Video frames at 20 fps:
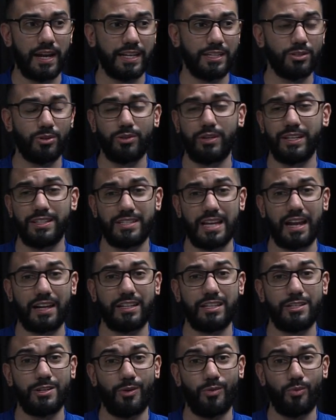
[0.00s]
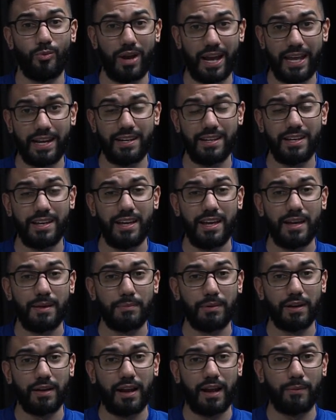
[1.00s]
I don't exactly know when,
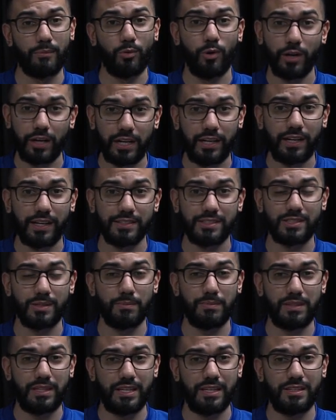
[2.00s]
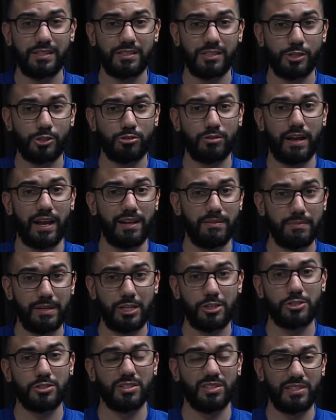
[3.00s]
but I'm working on some things to try and
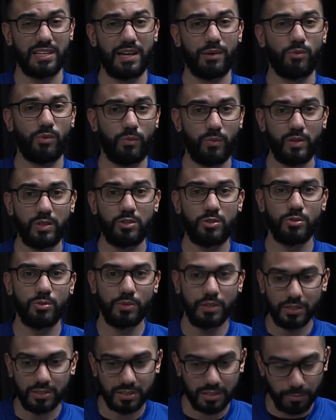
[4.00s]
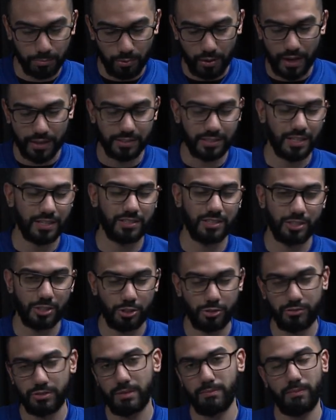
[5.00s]
make sure that when we do this, the process is
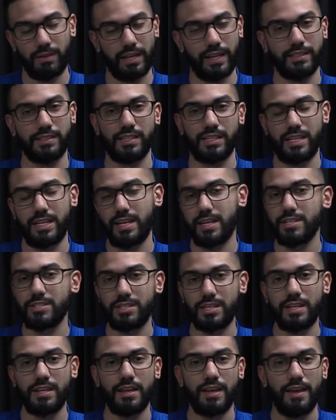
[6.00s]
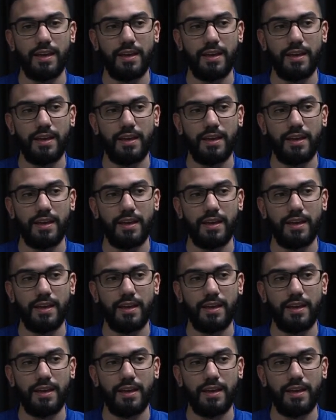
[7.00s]
streamlined and easy.